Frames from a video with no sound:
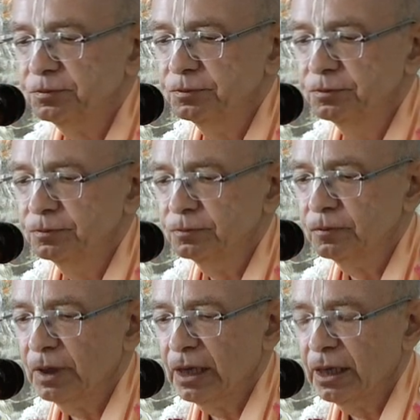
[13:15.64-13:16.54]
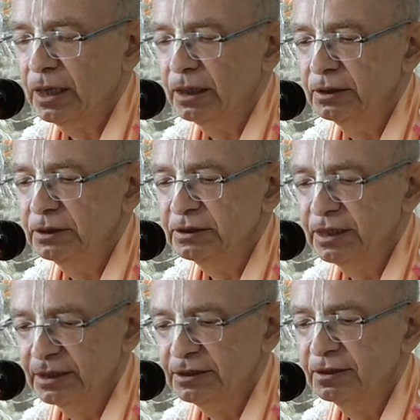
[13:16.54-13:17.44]
and
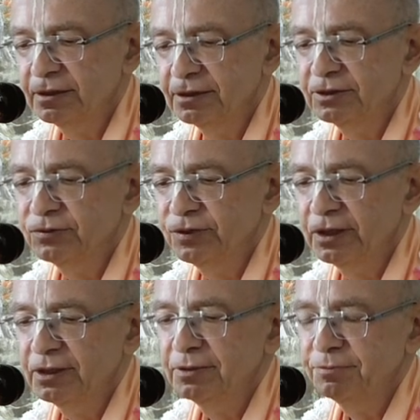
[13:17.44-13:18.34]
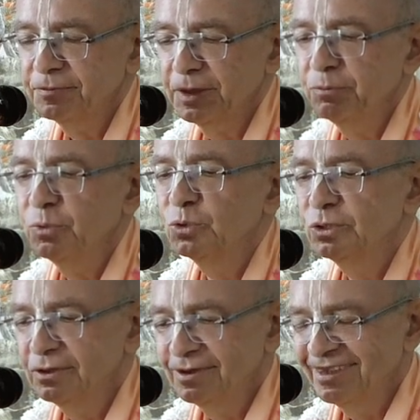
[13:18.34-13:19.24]
discussing this very
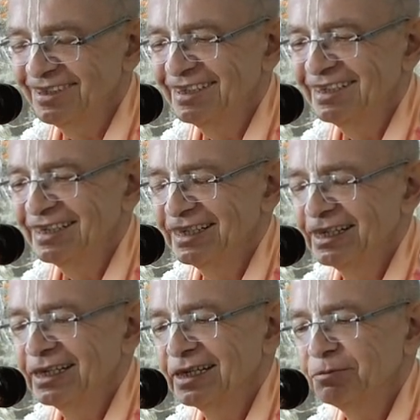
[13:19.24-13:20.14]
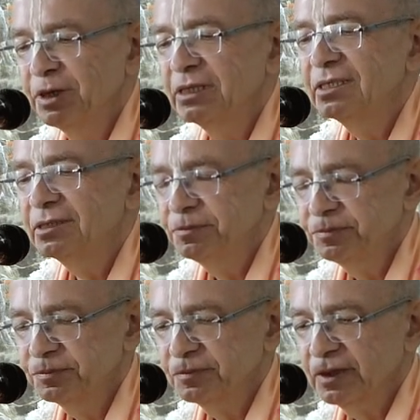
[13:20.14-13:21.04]
important matter,
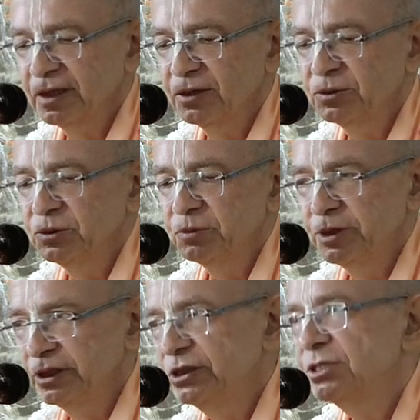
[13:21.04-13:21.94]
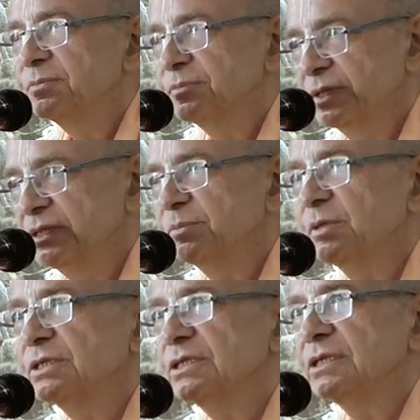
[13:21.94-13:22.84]
how to preach,
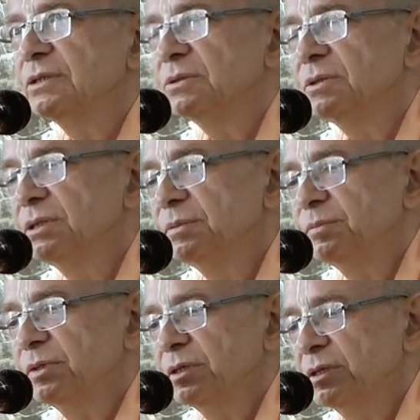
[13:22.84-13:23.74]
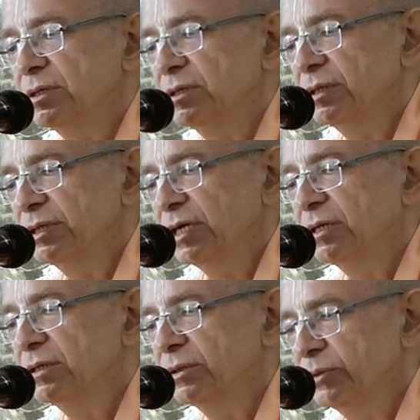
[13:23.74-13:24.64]
especially to the
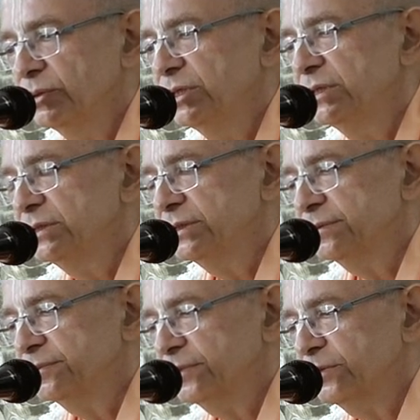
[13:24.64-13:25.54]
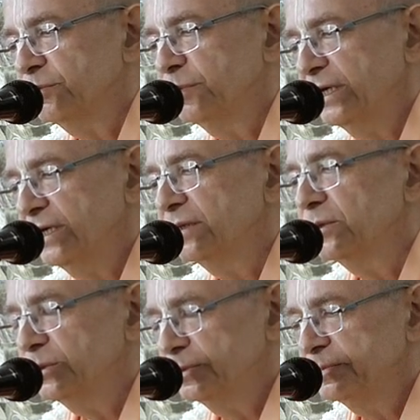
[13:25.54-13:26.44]
young audience of
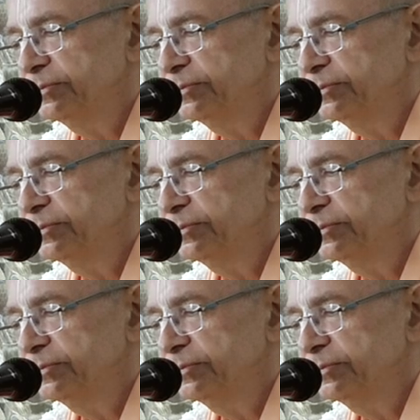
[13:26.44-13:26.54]
Bangalore.